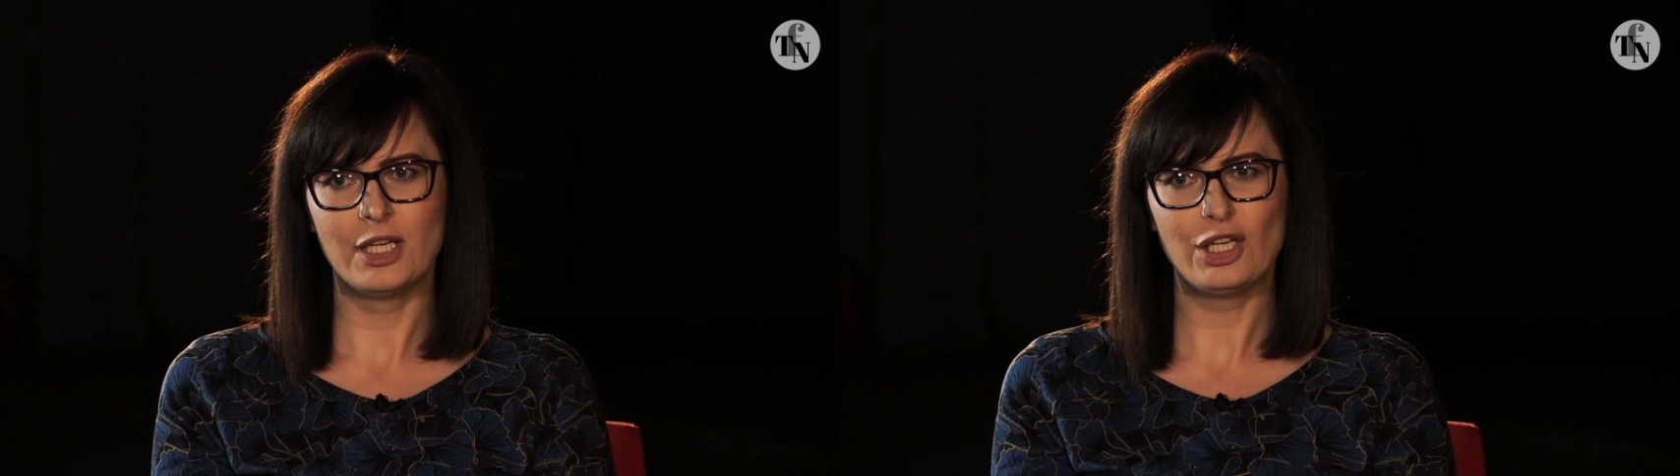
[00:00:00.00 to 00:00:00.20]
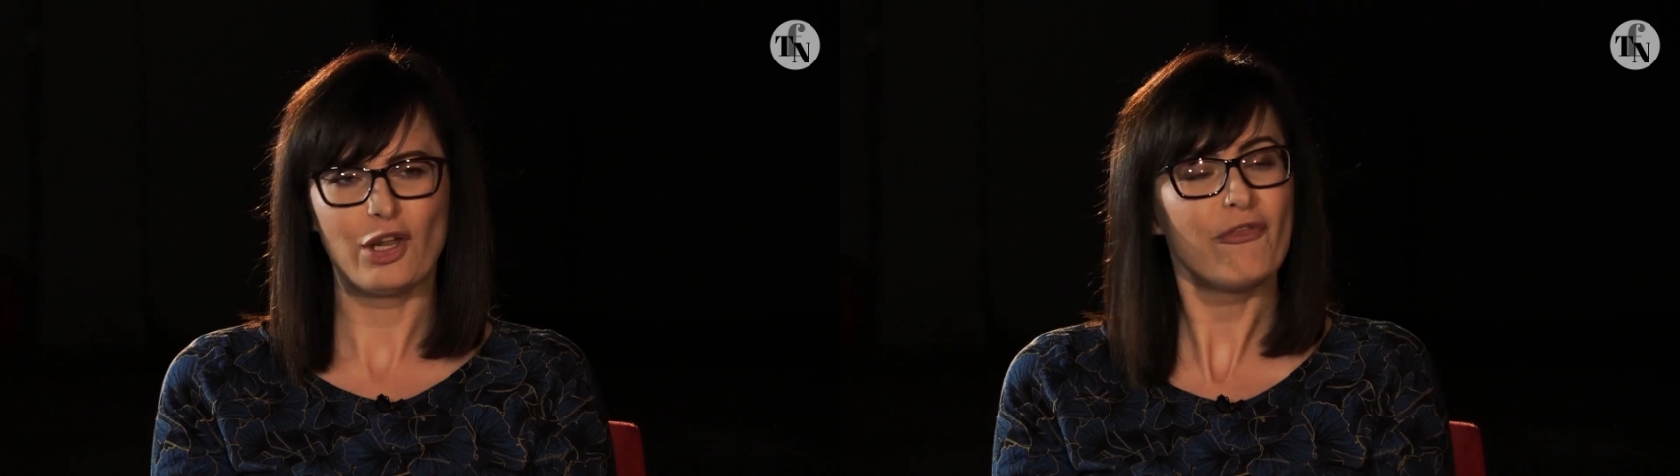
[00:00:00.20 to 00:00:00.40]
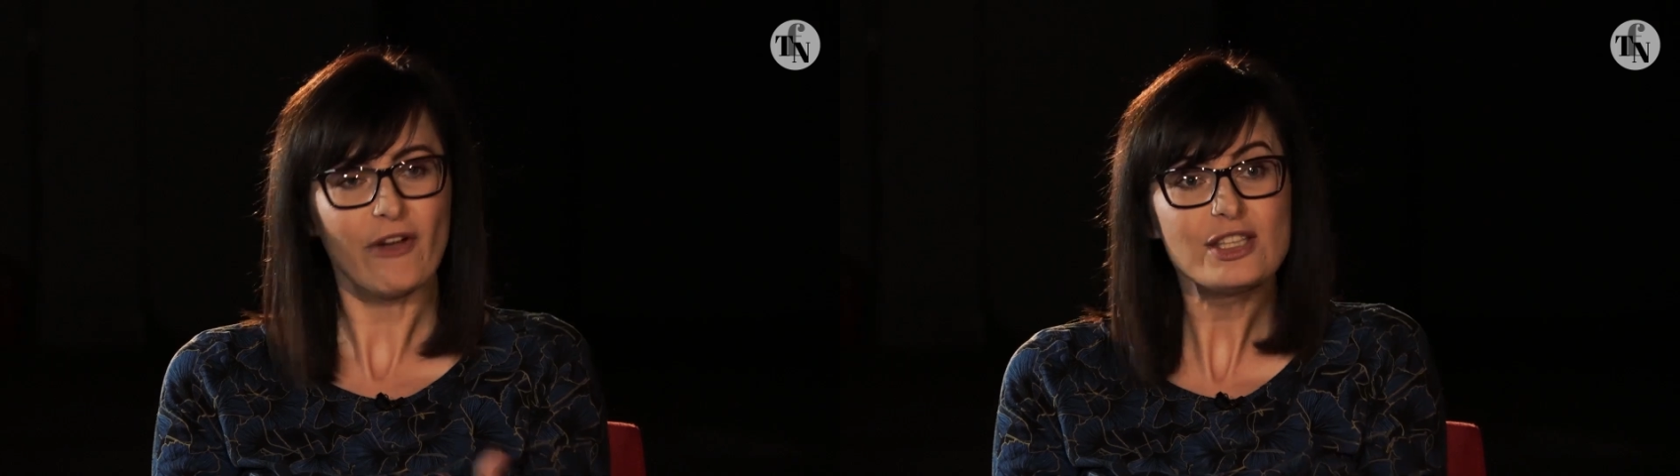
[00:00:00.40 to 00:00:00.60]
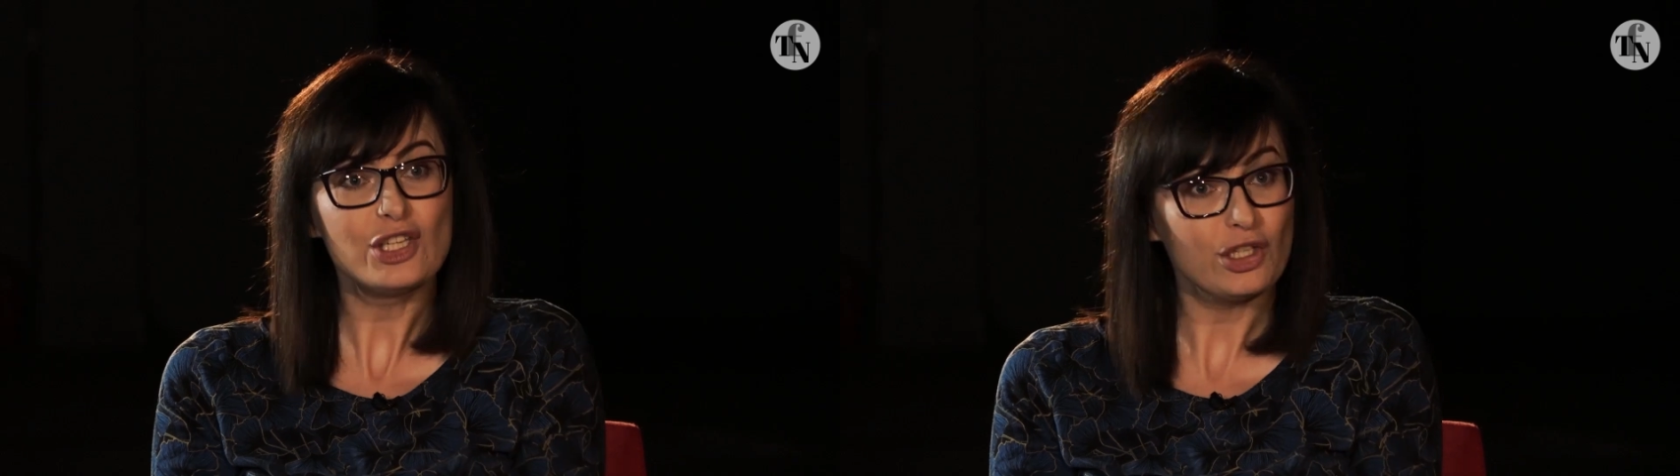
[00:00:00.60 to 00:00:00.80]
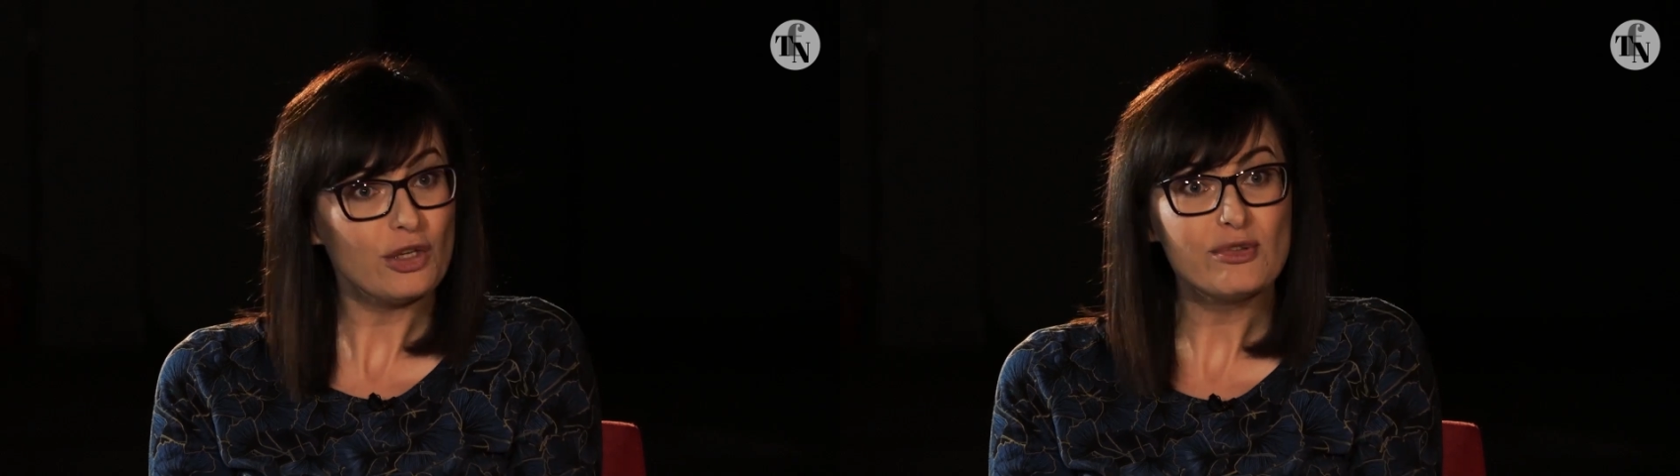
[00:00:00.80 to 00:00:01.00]
you know, fun
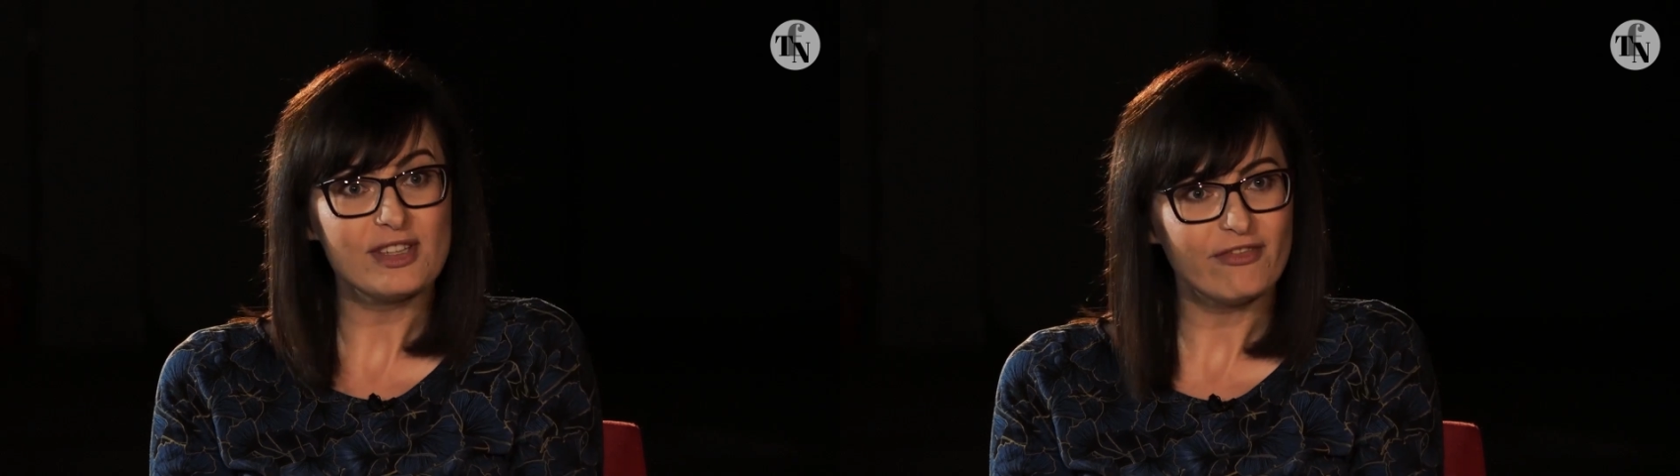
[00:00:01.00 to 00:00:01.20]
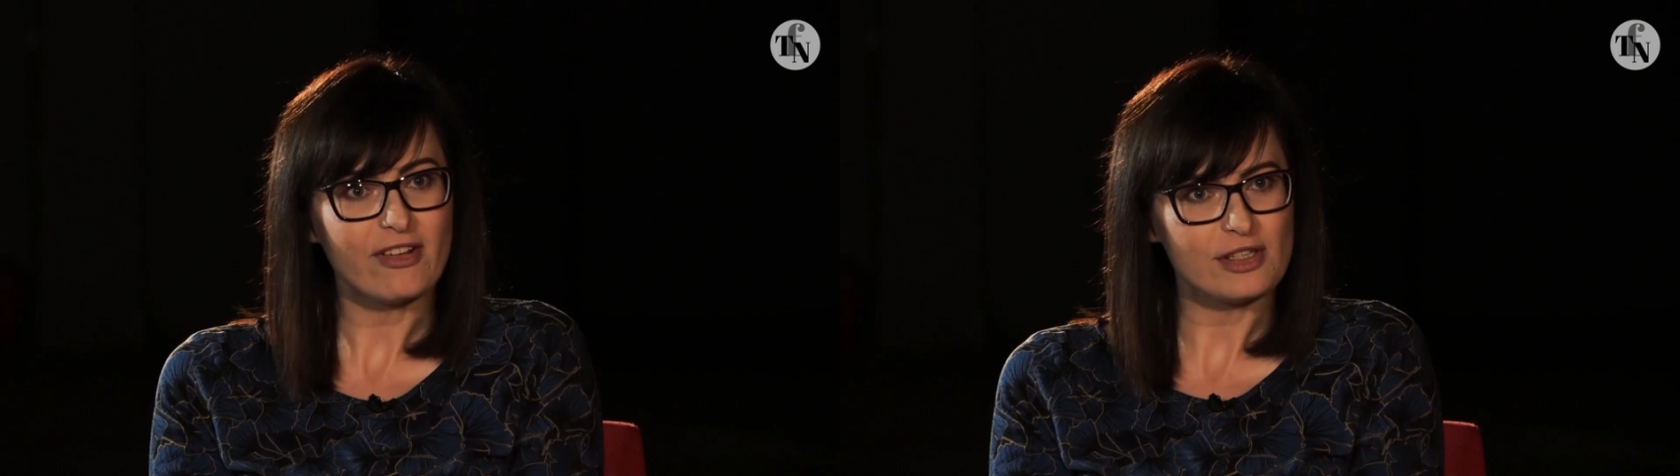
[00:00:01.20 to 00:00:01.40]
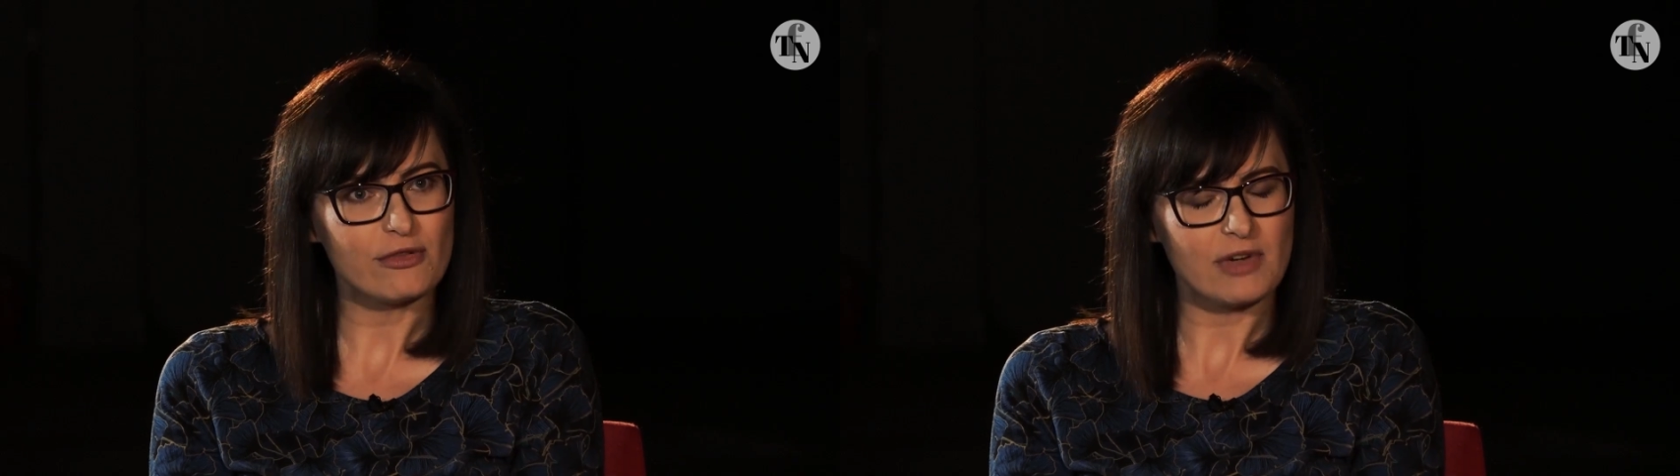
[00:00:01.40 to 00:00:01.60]
to use and fun to